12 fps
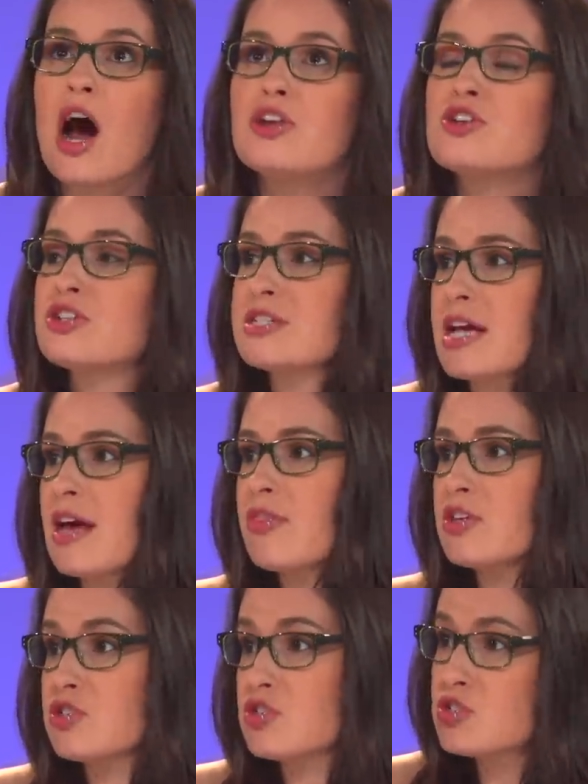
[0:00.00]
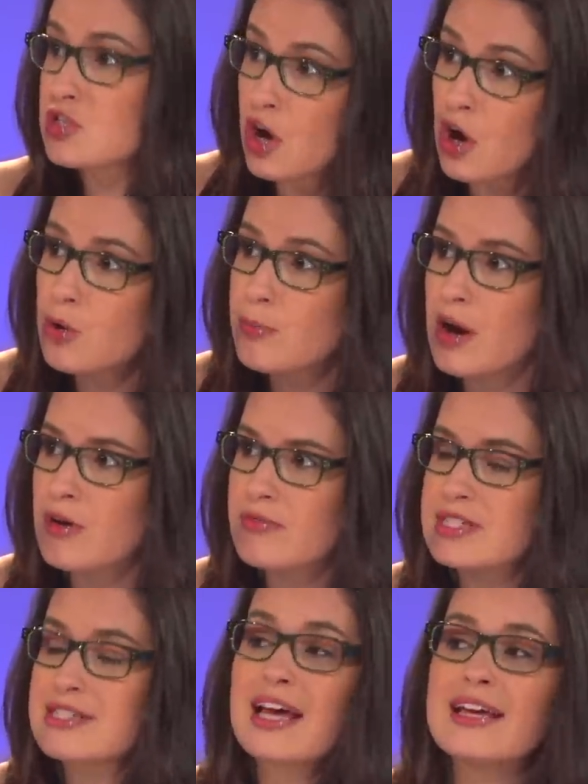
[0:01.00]
understand the scope
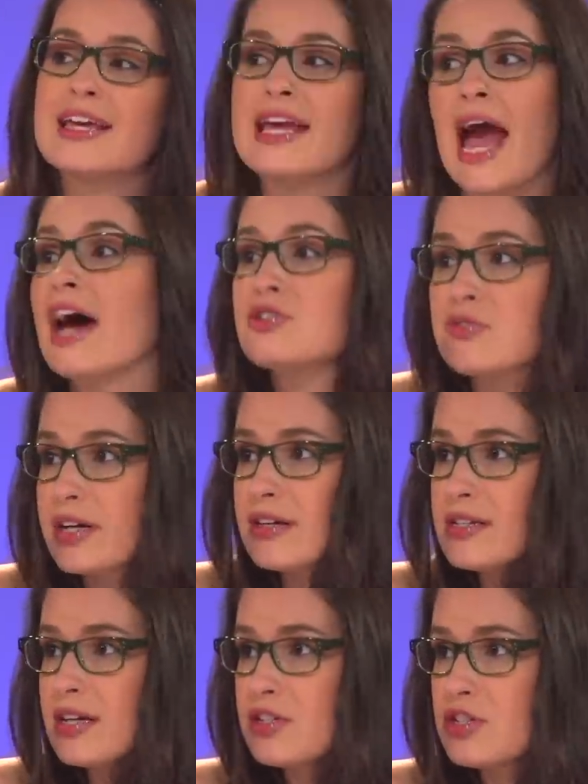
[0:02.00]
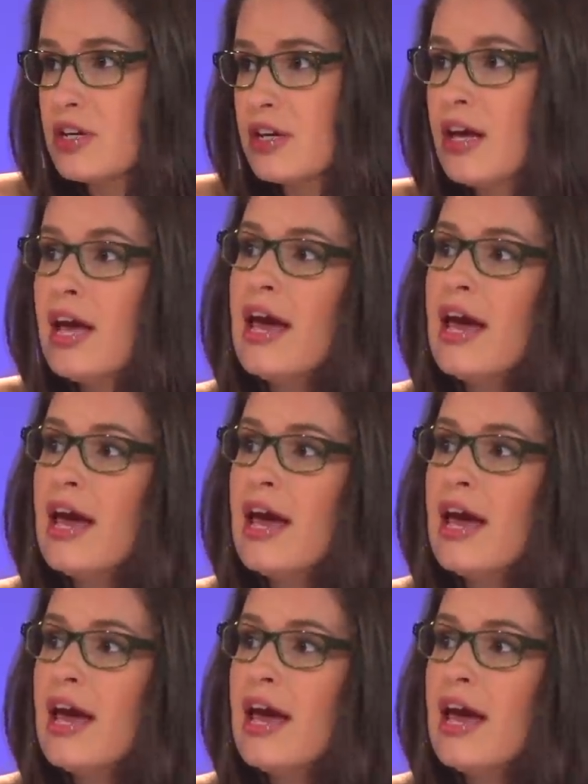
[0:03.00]
of the psychiatric addiction